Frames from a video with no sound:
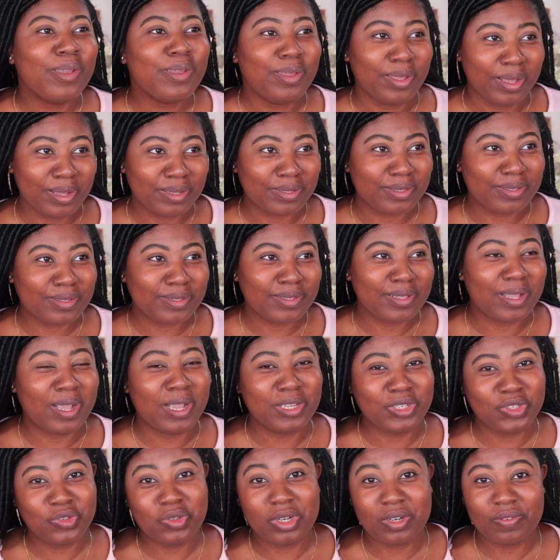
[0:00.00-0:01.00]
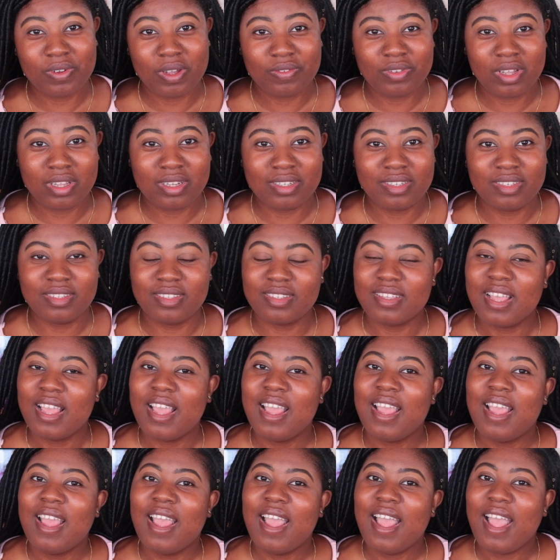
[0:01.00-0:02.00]
Yes, $125.
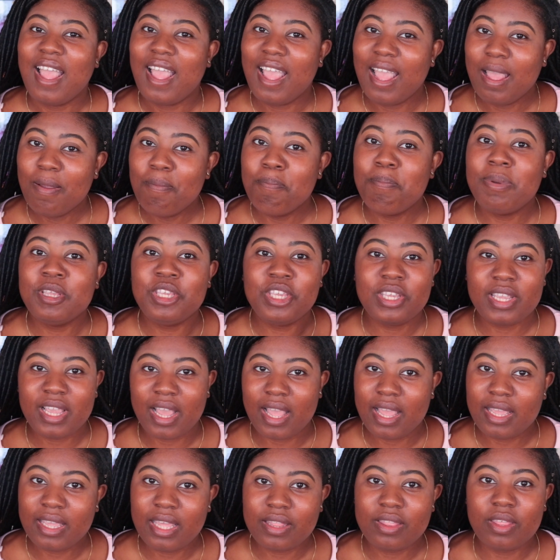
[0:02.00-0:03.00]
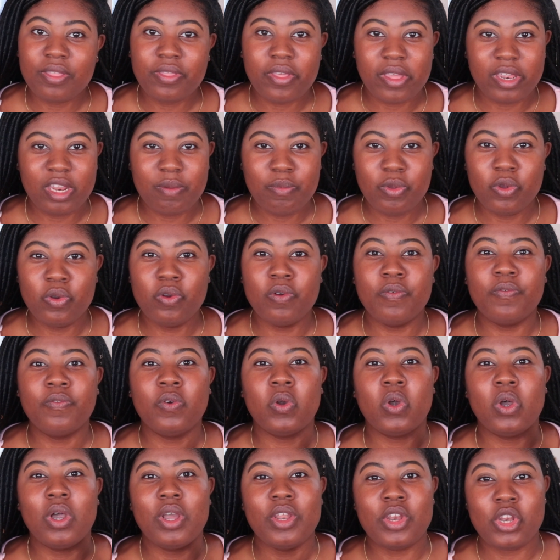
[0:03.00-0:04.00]
But you can get the 30 mil
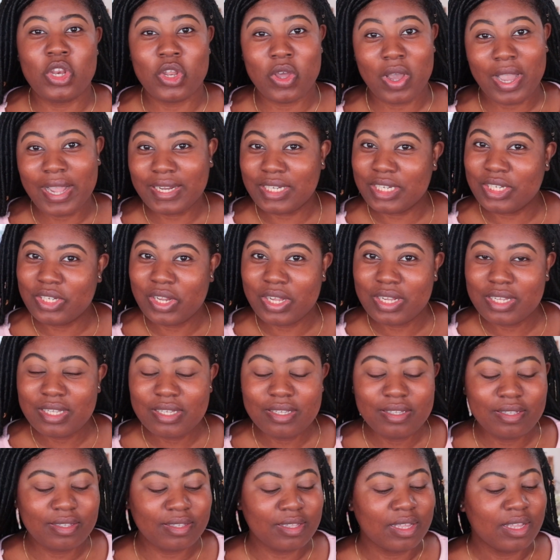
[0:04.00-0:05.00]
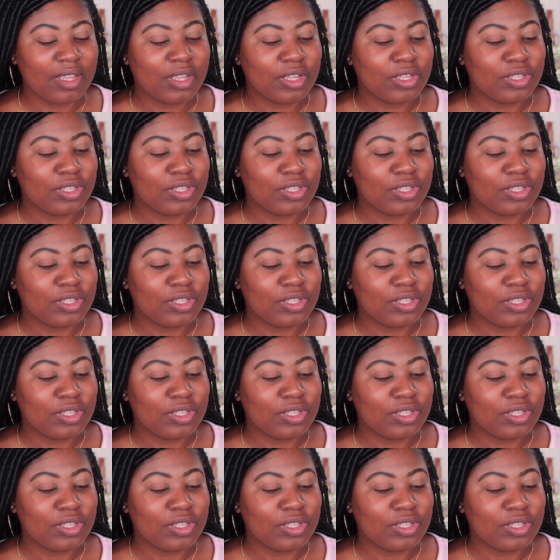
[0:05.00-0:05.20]
for $90.